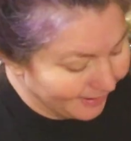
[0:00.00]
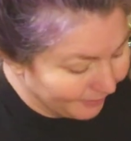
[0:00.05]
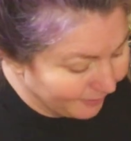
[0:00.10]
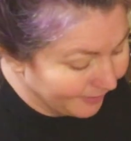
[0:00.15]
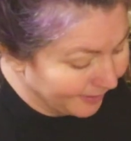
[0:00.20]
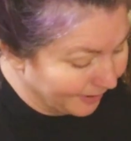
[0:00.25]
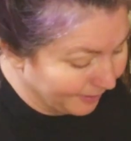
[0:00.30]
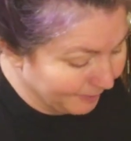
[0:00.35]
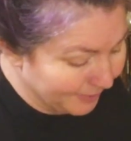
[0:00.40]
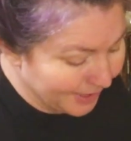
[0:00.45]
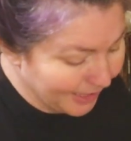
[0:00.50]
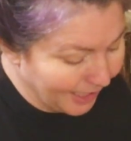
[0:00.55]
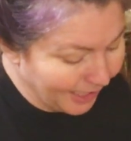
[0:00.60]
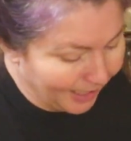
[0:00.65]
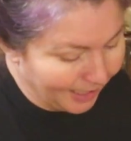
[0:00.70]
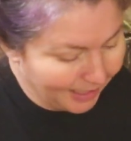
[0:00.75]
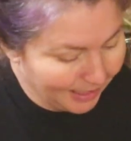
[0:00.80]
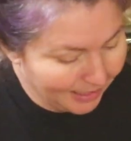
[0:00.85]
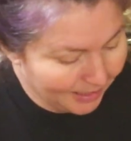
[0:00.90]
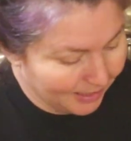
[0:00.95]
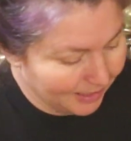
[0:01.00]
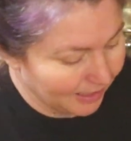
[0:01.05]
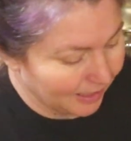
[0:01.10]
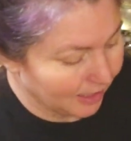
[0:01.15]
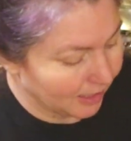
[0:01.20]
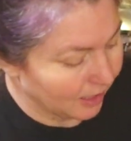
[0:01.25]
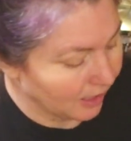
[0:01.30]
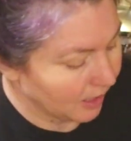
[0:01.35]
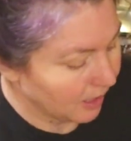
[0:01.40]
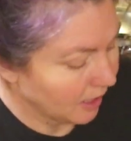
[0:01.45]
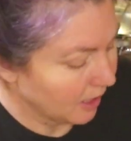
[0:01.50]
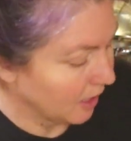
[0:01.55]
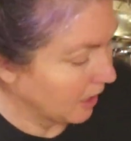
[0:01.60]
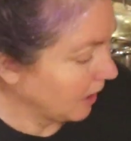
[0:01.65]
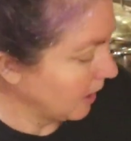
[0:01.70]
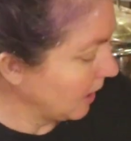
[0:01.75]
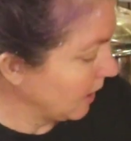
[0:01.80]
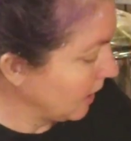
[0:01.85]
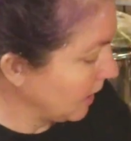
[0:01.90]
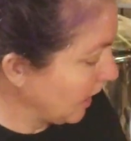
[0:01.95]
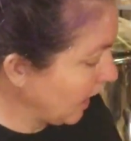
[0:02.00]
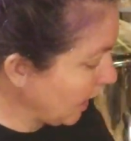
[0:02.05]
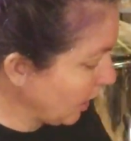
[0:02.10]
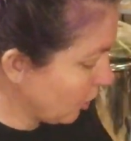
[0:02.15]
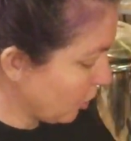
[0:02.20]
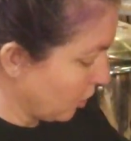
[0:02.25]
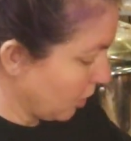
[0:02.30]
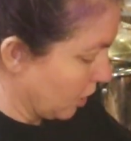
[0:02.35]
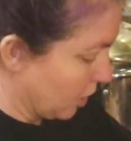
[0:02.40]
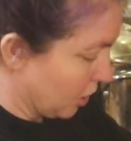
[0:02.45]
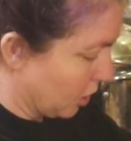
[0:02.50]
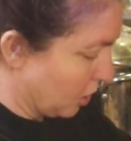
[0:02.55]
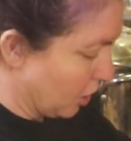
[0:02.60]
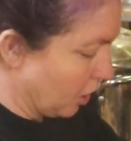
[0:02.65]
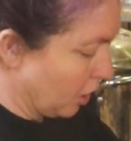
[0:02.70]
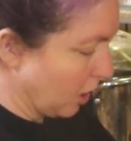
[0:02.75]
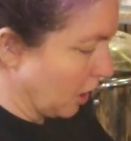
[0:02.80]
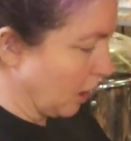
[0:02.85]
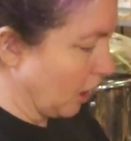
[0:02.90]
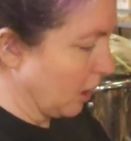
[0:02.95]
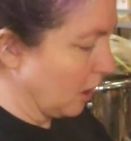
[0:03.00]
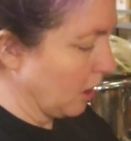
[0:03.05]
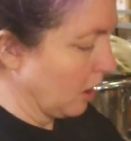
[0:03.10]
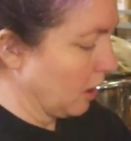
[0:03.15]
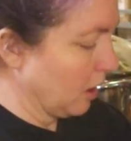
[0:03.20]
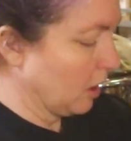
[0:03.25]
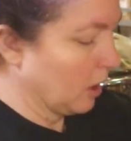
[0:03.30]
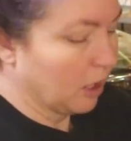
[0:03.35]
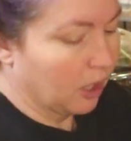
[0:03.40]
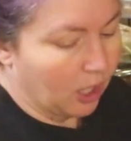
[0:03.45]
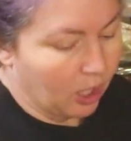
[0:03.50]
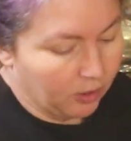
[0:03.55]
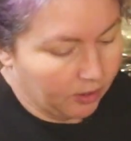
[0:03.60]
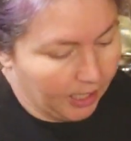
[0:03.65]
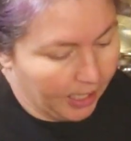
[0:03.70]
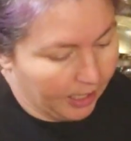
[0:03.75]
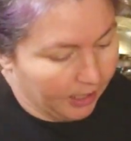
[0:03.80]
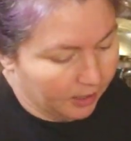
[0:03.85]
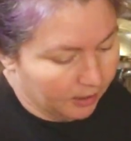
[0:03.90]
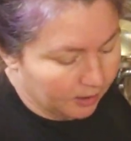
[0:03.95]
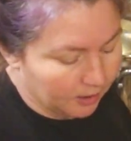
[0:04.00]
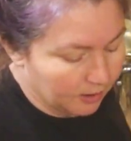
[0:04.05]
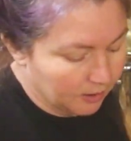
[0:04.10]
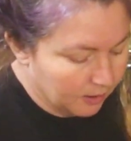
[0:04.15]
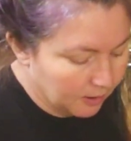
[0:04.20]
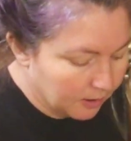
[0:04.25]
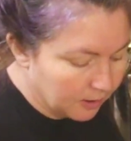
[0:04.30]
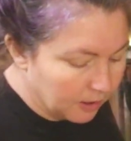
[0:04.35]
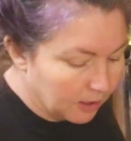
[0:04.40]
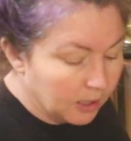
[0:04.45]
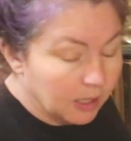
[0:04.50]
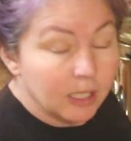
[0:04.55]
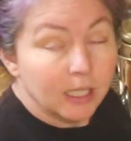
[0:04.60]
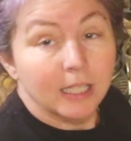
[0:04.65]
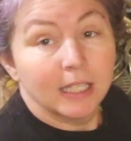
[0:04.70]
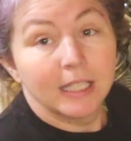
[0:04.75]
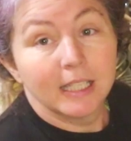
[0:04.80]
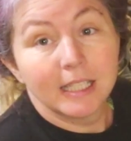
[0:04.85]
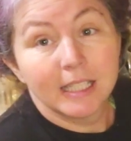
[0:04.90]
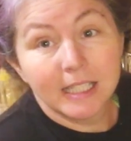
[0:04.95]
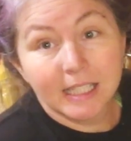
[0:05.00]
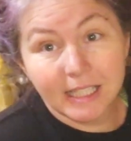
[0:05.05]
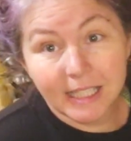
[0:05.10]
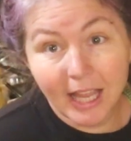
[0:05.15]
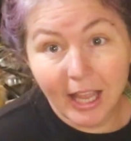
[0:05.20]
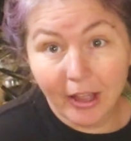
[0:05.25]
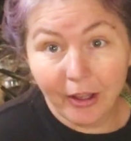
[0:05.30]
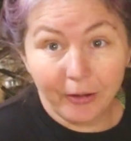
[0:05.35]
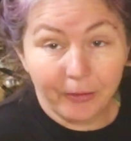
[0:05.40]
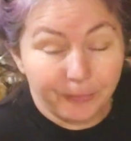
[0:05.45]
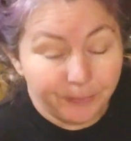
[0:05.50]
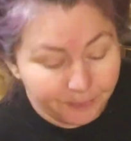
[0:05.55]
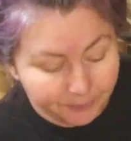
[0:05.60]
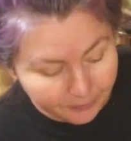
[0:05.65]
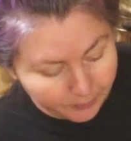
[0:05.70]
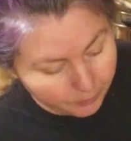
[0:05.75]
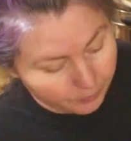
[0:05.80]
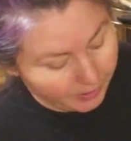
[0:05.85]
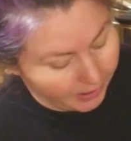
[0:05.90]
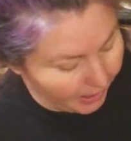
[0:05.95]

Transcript: what I'm saying is nature is good. Okay, so we